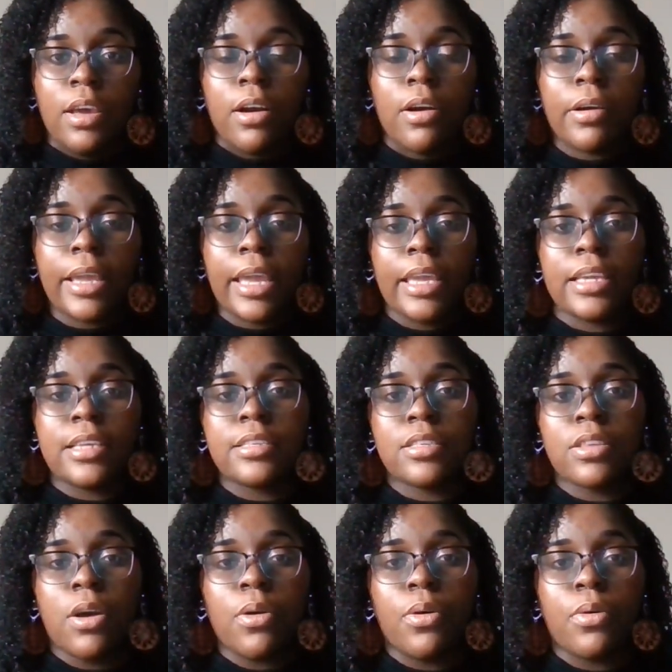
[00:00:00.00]
Okay,
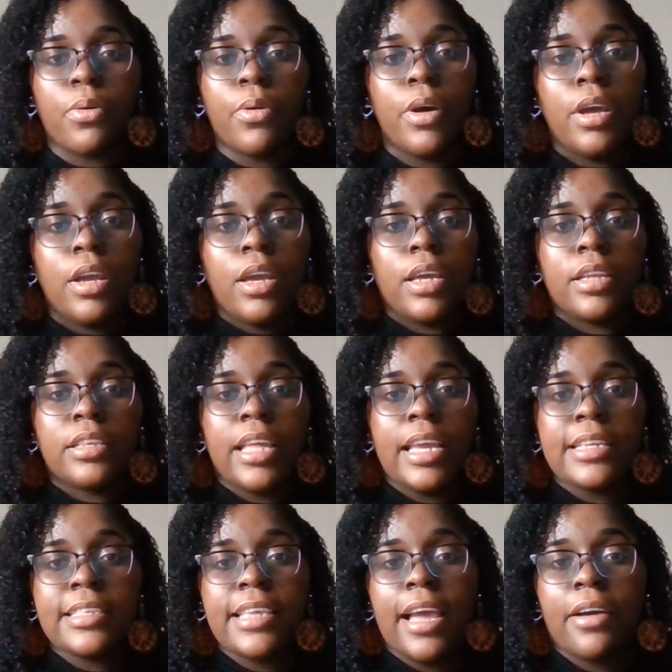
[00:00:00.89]
so
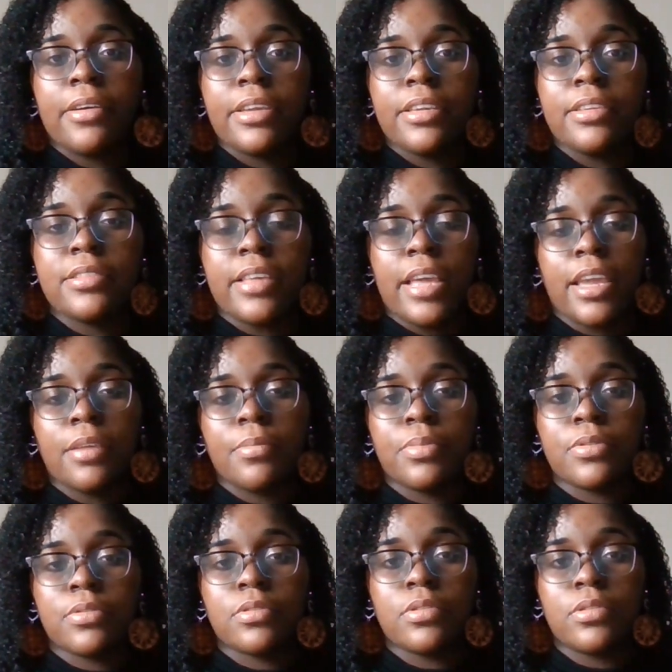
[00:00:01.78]
that's how he's
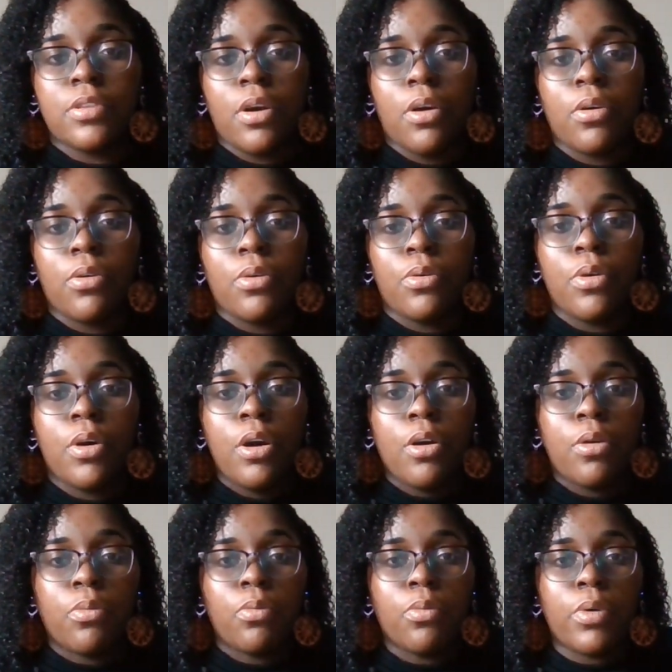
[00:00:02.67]
able to know
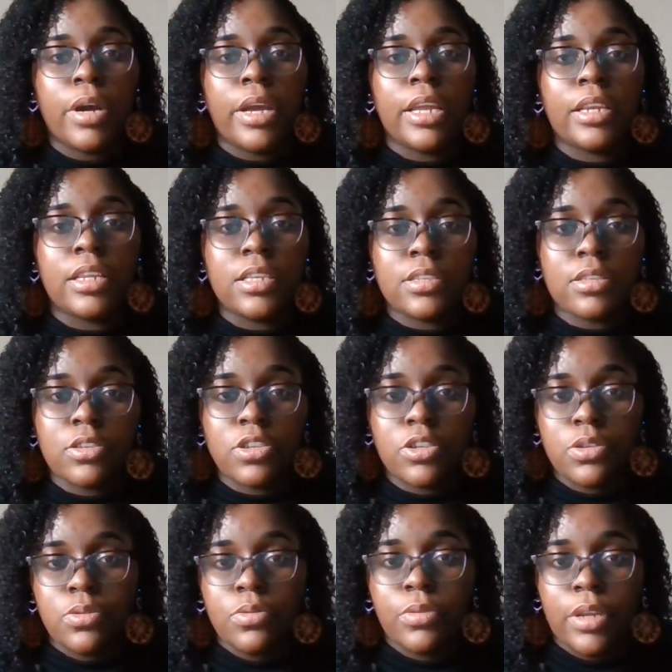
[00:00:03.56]
what is a
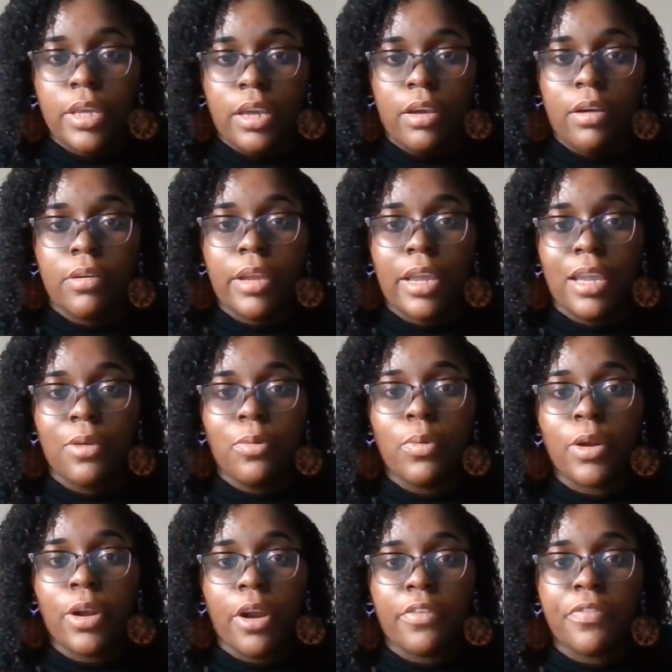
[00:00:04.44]
shoe now. Okay,
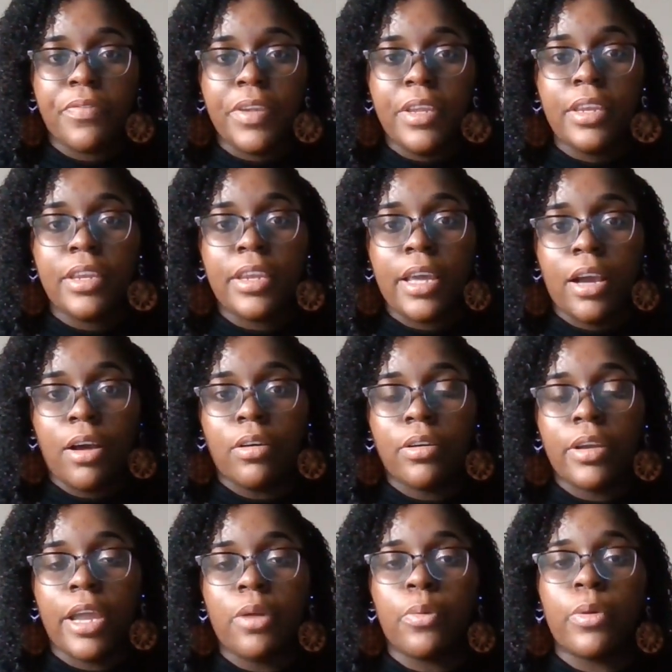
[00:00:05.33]
what are feet now?
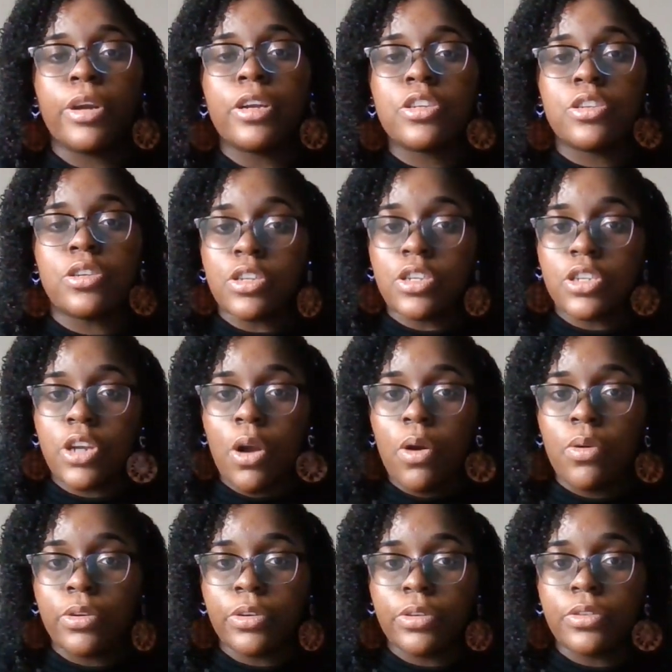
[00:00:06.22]
Okay, where's your
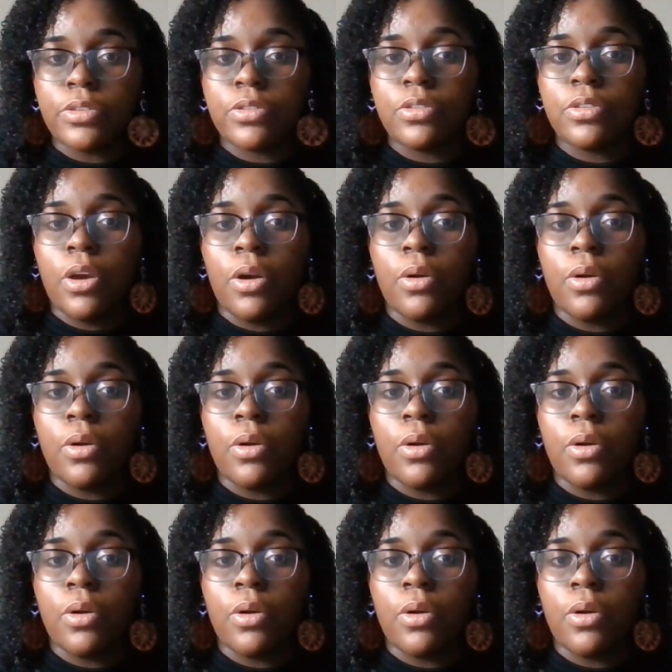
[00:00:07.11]
shoulders?